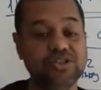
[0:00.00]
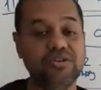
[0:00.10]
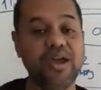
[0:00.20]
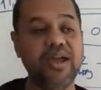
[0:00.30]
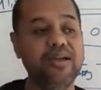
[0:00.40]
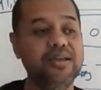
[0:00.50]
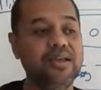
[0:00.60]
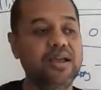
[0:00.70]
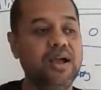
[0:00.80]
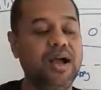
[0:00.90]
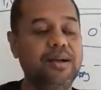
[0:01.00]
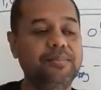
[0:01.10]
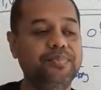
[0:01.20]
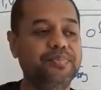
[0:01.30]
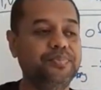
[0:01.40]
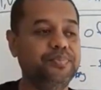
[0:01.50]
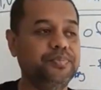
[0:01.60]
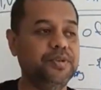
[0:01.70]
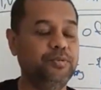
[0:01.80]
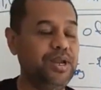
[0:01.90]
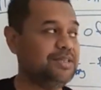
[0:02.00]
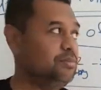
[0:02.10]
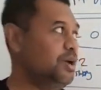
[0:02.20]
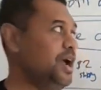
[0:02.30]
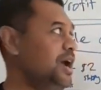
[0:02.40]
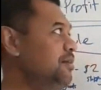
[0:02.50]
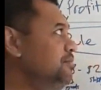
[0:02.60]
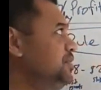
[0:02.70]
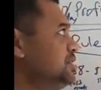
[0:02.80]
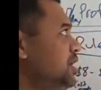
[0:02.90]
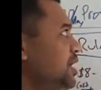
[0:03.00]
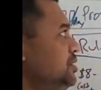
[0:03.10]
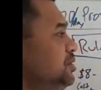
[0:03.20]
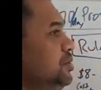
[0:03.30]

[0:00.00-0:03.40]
Australia. The reason why I decided